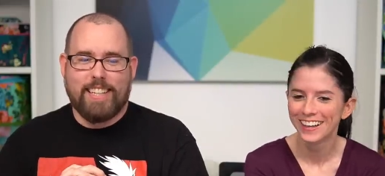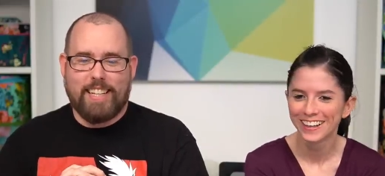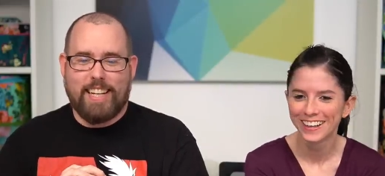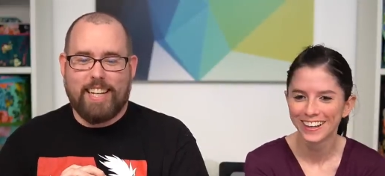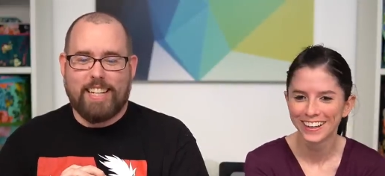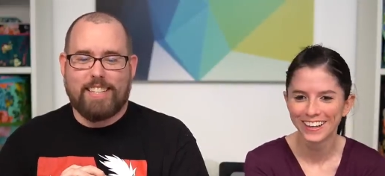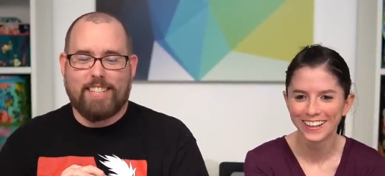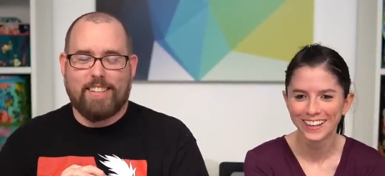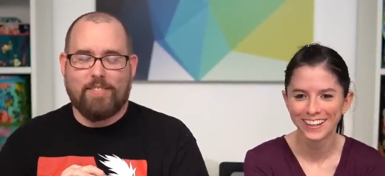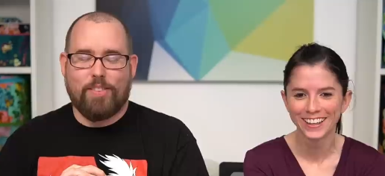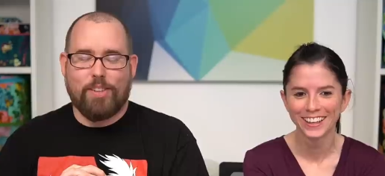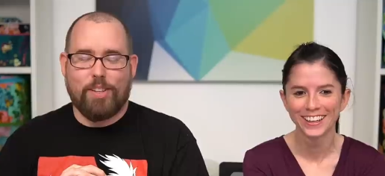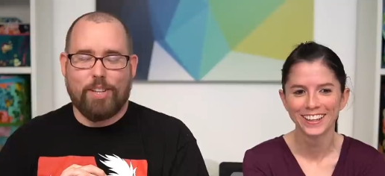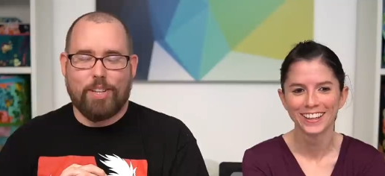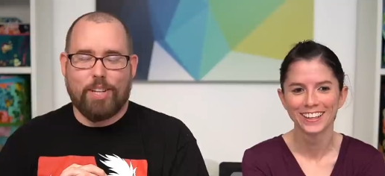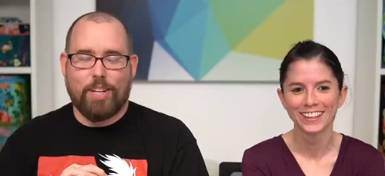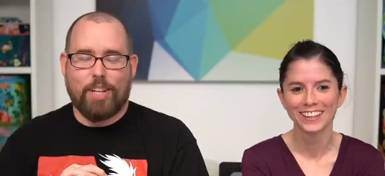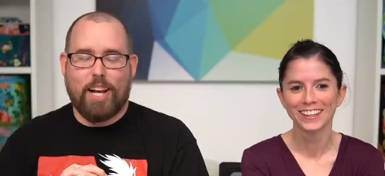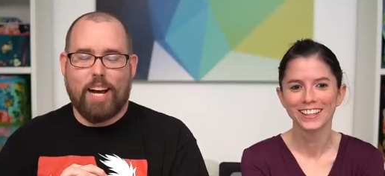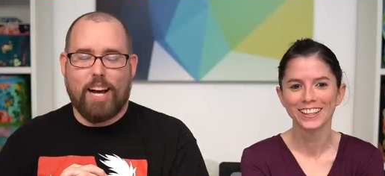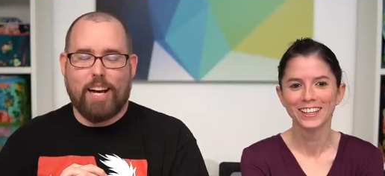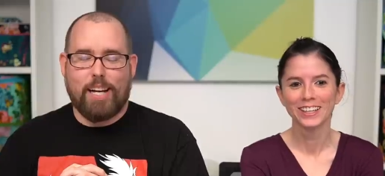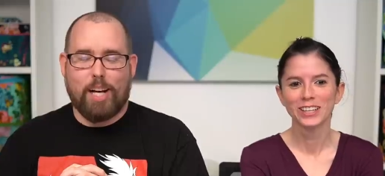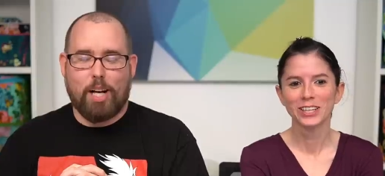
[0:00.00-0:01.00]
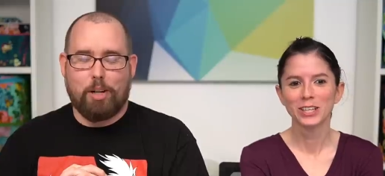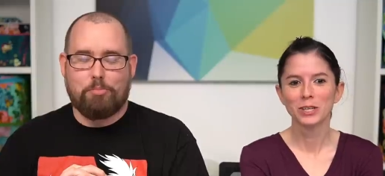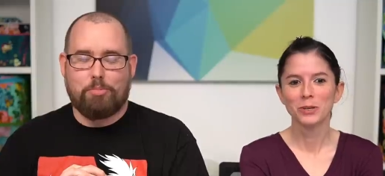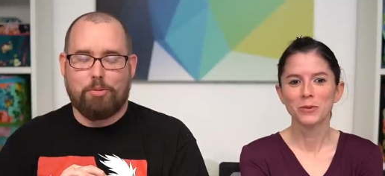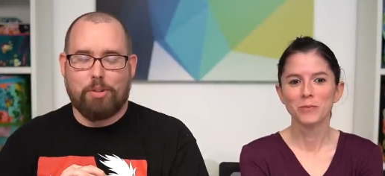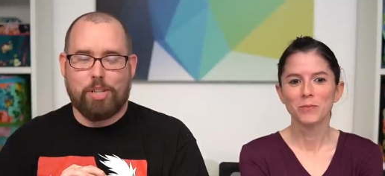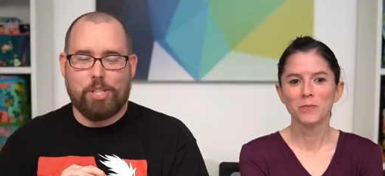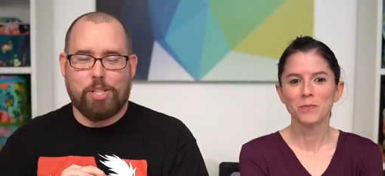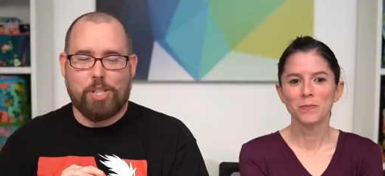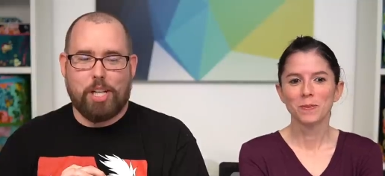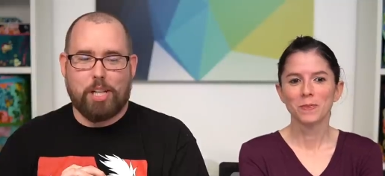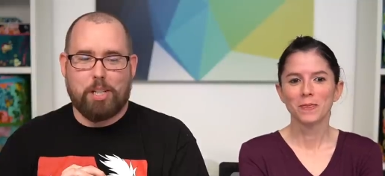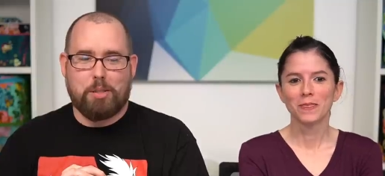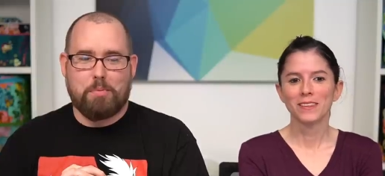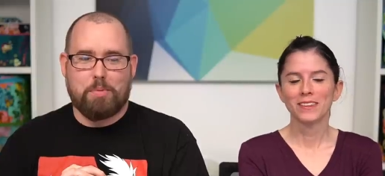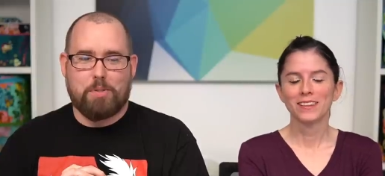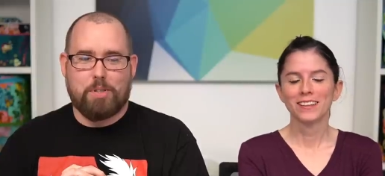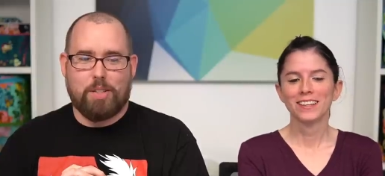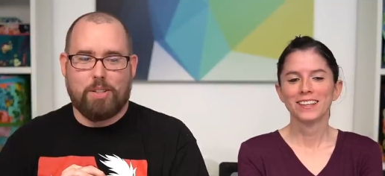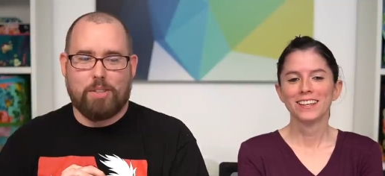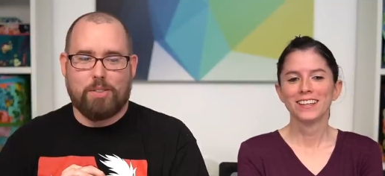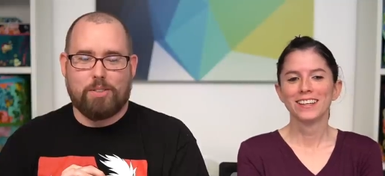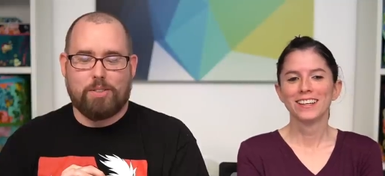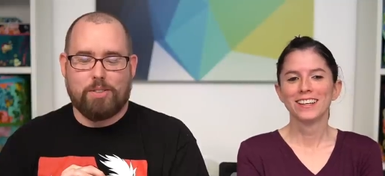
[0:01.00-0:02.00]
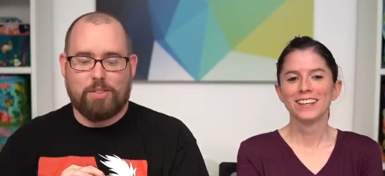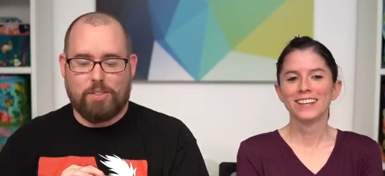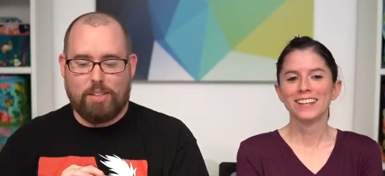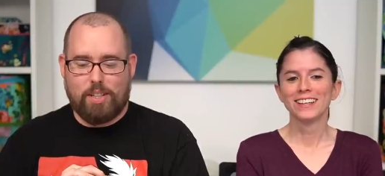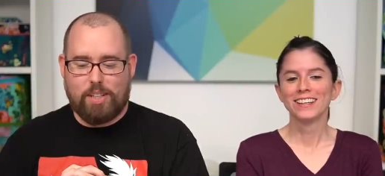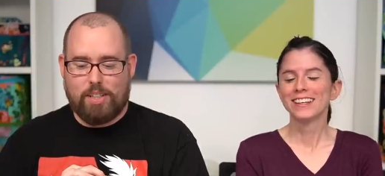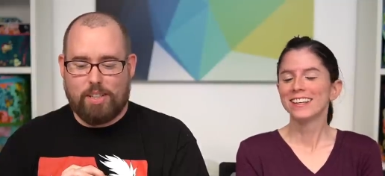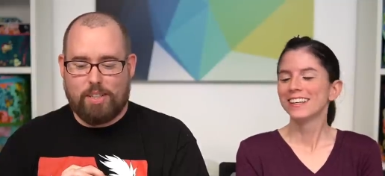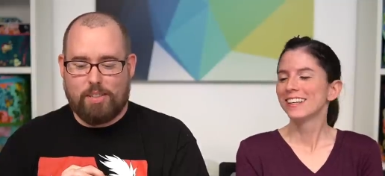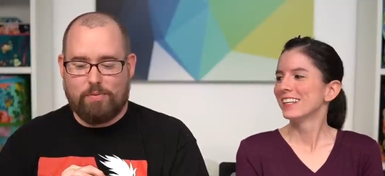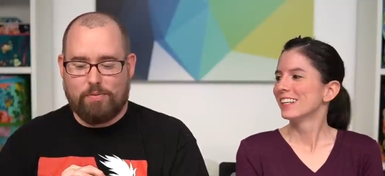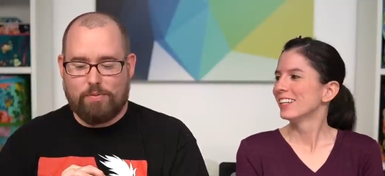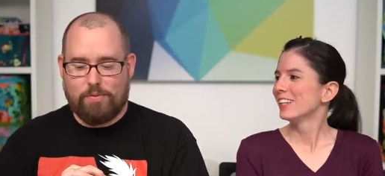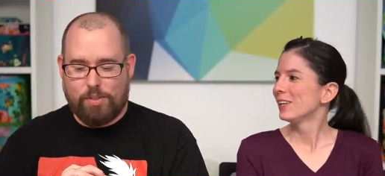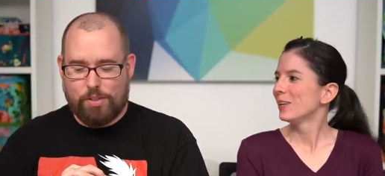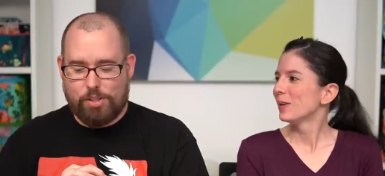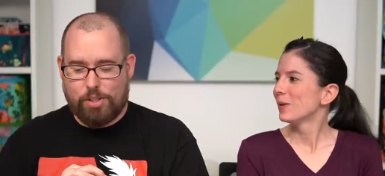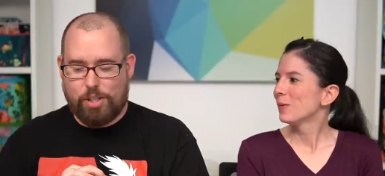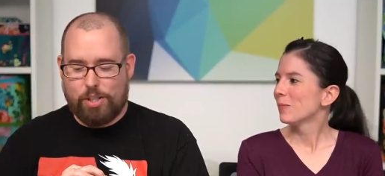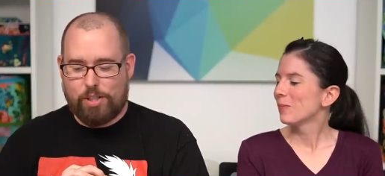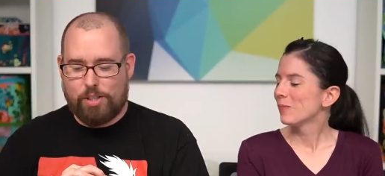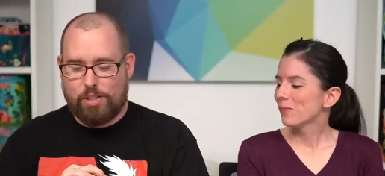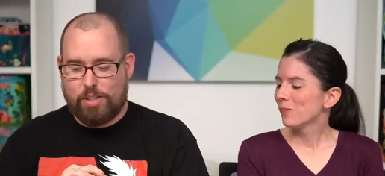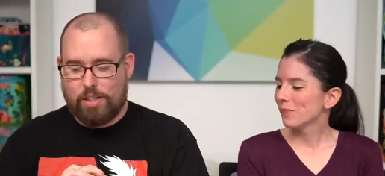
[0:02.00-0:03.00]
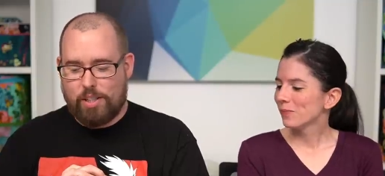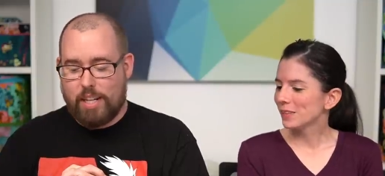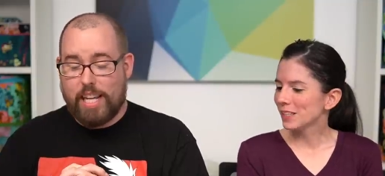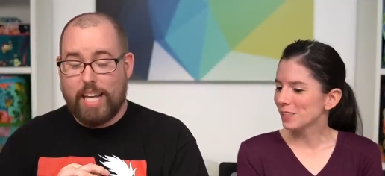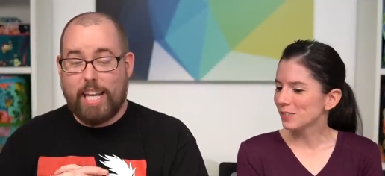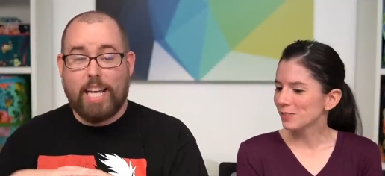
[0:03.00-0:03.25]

Speaker 1: Nate's a really good guy, and I appreciate him so for sure.